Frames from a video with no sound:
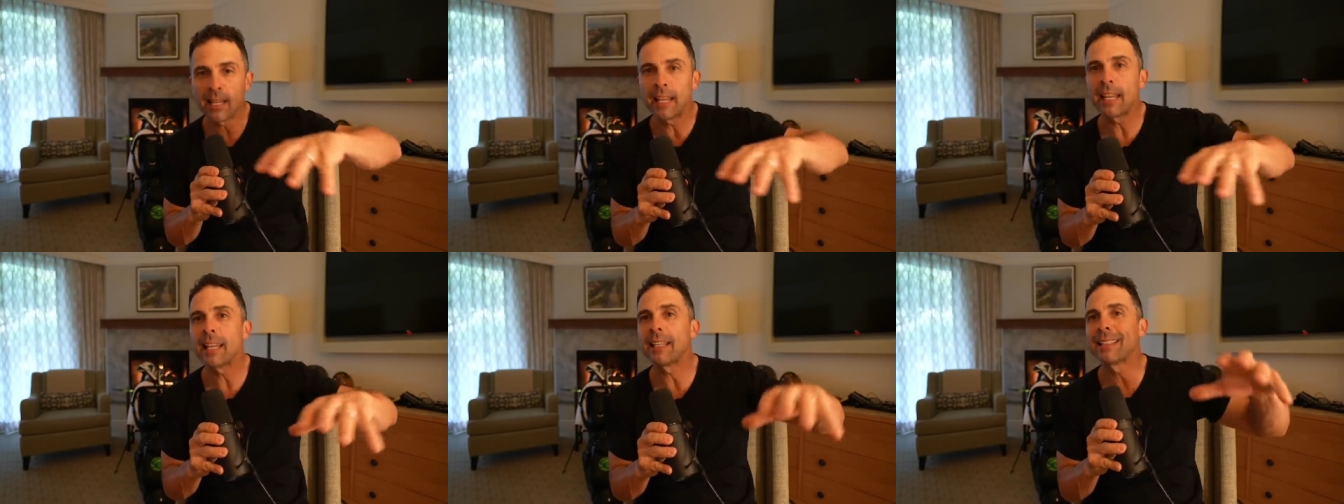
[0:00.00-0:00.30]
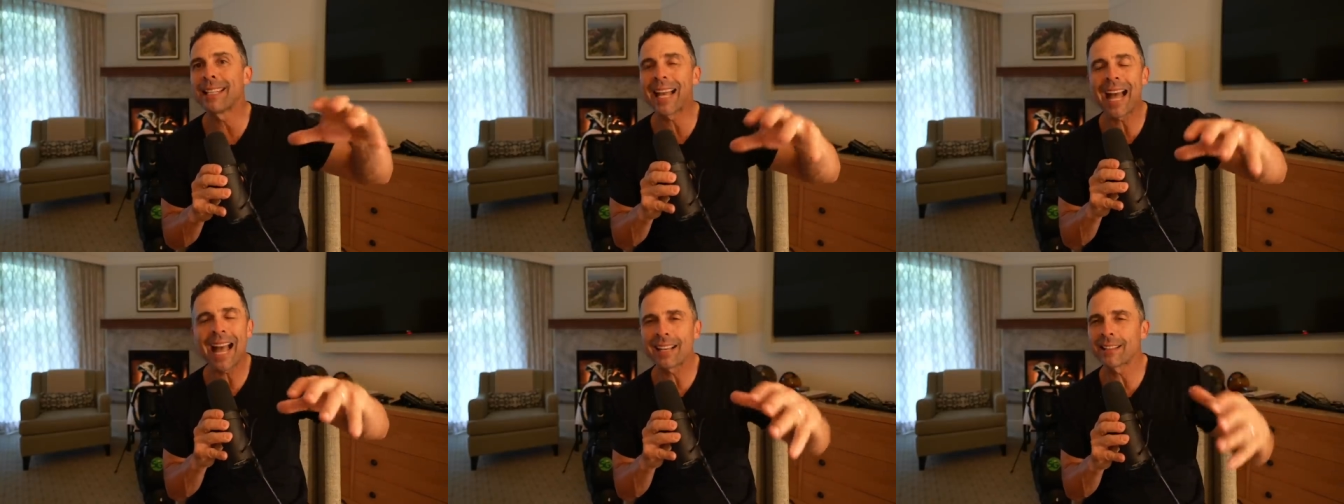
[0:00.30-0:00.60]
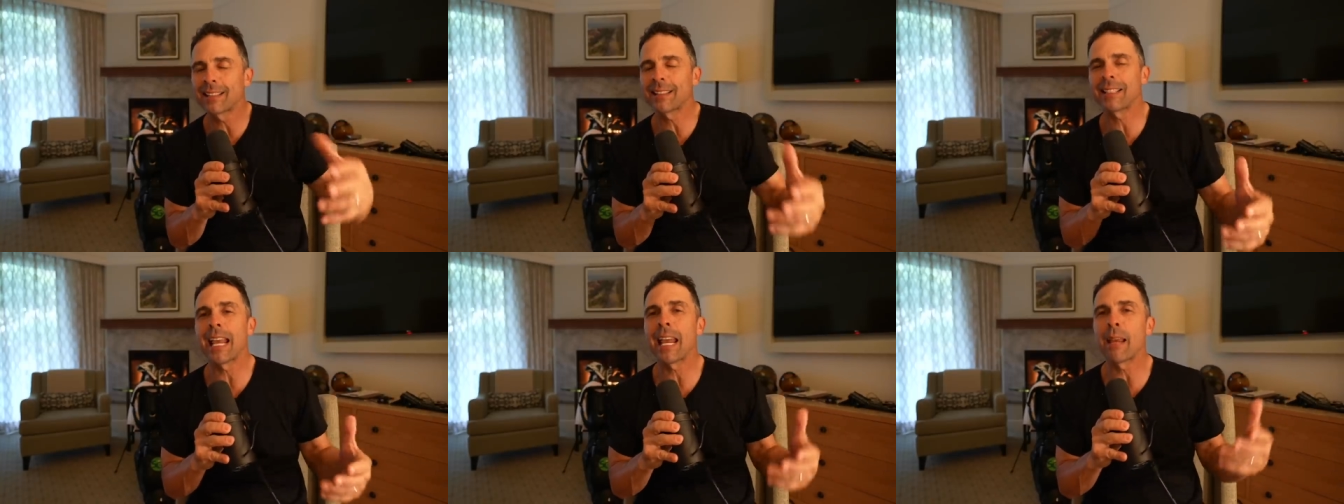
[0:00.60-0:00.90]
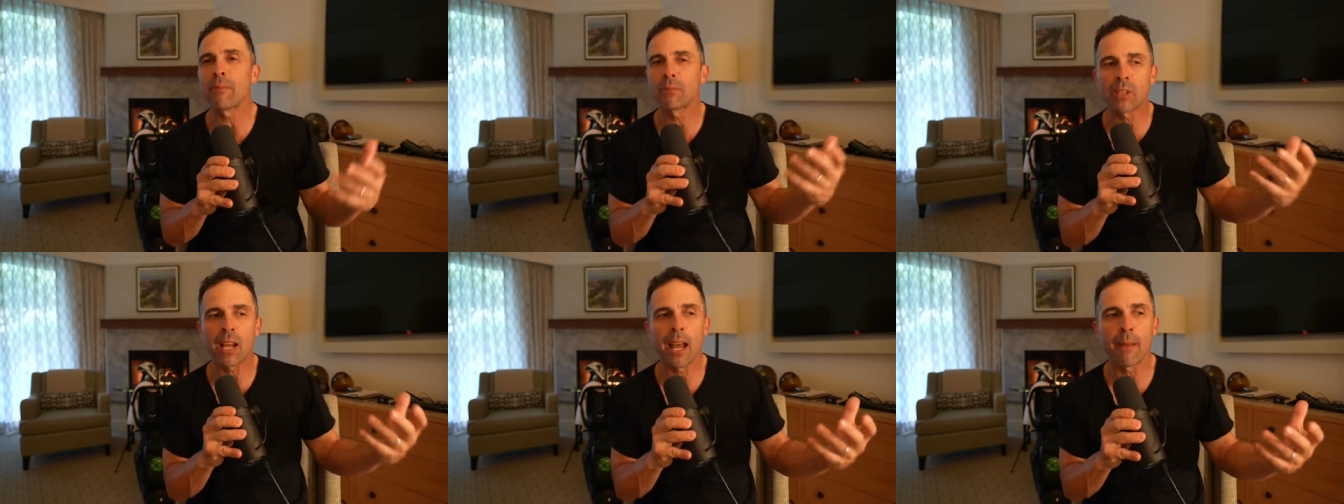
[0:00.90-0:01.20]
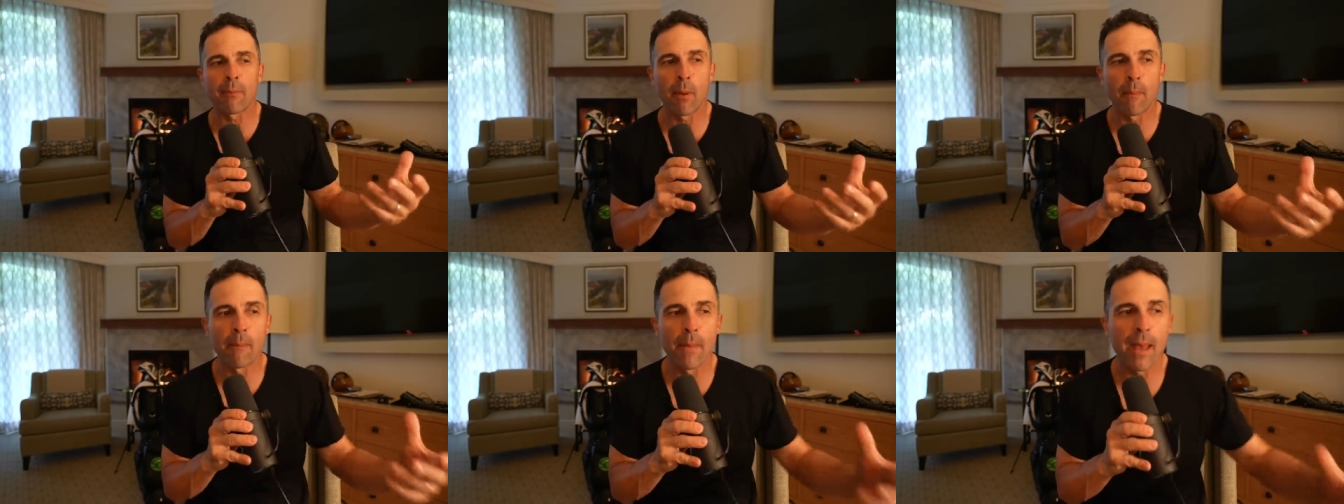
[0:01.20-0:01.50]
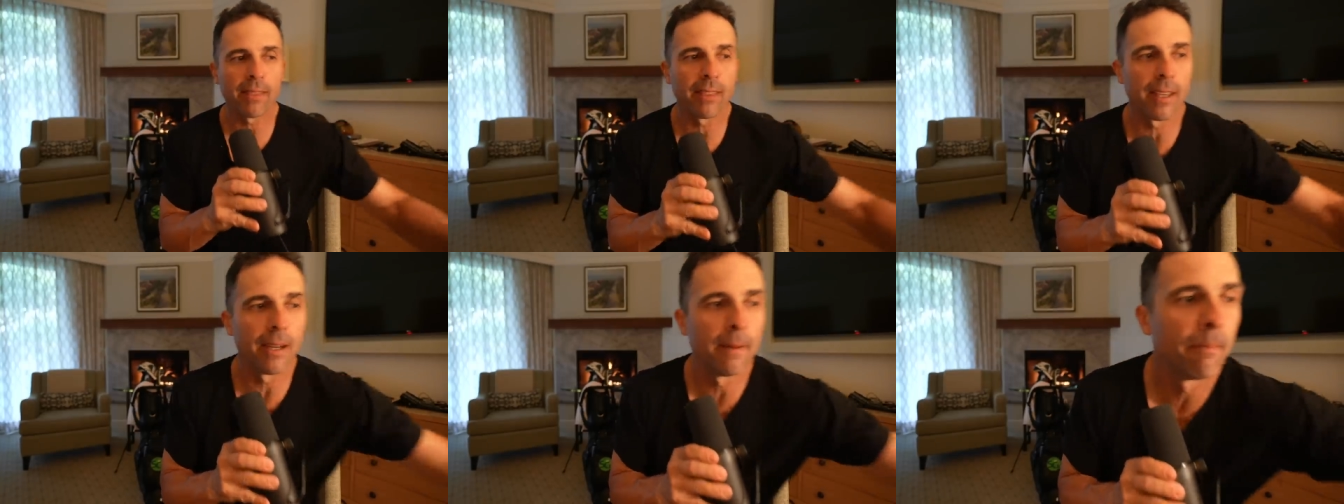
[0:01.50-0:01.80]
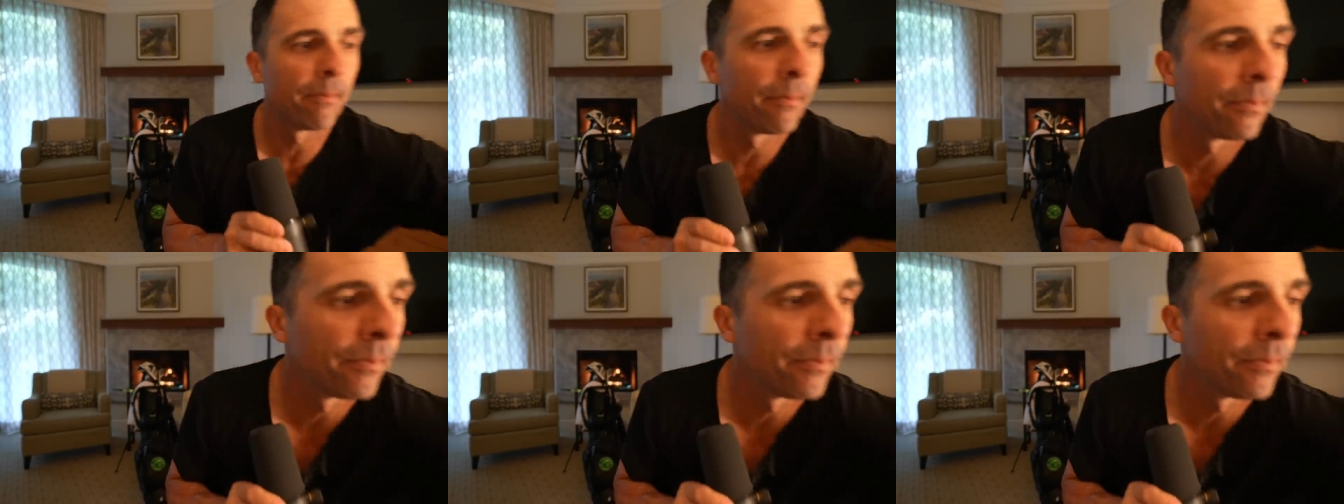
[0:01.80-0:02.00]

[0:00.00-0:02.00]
exact same type of method.